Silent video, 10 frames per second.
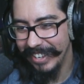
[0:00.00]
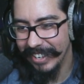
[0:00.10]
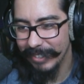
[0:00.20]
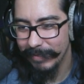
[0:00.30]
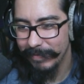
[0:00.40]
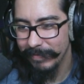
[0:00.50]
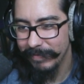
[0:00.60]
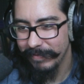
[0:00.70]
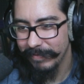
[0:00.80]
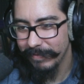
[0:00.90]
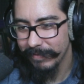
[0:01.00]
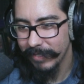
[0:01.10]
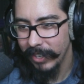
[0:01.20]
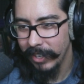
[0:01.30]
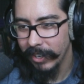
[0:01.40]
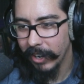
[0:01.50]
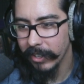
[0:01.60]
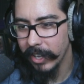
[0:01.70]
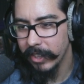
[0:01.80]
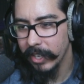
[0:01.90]
Yeah.
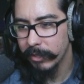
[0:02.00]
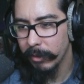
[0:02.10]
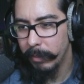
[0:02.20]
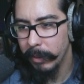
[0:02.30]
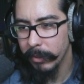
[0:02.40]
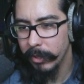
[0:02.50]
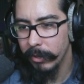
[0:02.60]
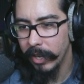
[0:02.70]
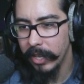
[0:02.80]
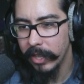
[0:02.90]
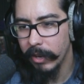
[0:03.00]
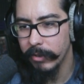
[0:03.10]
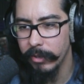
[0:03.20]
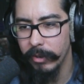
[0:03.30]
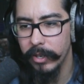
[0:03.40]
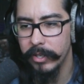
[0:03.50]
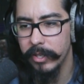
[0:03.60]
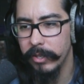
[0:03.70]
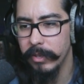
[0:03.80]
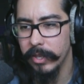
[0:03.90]
Online things for people who hate the outdoors,
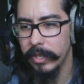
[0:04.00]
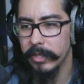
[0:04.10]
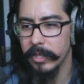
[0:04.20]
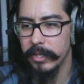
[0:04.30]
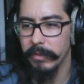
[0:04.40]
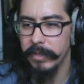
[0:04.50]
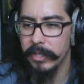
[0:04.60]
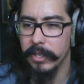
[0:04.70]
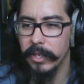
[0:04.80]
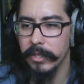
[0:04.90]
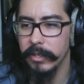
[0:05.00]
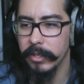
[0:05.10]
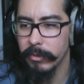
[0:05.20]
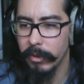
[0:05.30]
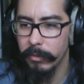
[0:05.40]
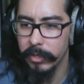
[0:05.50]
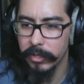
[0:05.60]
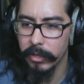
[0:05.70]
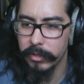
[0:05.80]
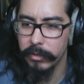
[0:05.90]
doing things like selfie Sundays on Discord,
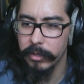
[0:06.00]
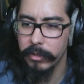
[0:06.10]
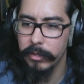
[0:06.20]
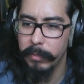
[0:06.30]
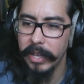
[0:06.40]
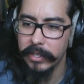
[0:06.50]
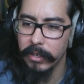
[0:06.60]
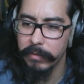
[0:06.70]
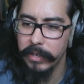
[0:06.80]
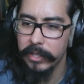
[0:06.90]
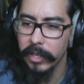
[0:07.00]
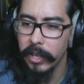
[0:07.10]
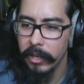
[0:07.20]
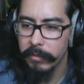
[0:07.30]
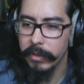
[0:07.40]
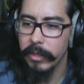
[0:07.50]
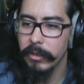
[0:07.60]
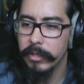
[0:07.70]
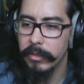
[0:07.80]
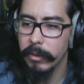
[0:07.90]
which also includes pet selfies for
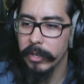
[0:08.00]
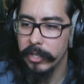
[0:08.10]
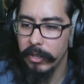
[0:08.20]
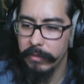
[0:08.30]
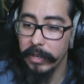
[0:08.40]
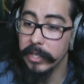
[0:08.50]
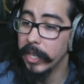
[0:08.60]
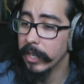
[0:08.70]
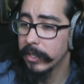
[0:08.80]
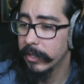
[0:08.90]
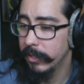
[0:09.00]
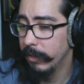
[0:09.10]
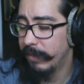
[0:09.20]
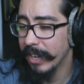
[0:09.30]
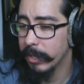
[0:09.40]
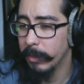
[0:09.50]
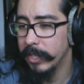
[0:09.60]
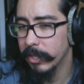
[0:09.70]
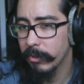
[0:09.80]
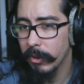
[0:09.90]
those who don't want to show their face. Yes, in fact, in
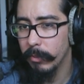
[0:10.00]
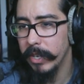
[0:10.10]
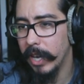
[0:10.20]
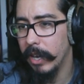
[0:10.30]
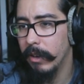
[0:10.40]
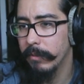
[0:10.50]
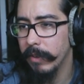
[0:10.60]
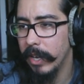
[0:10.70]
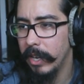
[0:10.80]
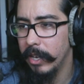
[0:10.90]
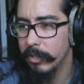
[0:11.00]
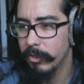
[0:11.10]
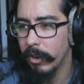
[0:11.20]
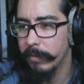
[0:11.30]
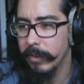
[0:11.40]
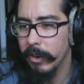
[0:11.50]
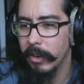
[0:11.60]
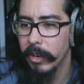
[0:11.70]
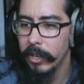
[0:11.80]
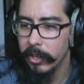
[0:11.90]
my Discord we have a show off
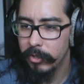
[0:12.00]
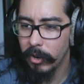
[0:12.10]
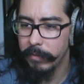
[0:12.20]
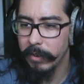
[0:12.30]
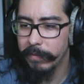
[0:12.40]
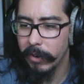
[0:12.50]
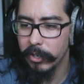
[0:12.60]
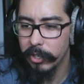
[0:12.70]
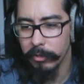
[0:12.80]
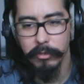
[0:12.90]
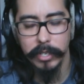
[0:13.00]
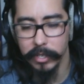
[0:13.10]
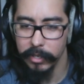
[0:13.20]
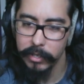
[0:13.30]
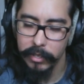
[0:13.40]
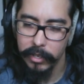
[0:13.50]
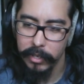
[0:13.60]
your fur children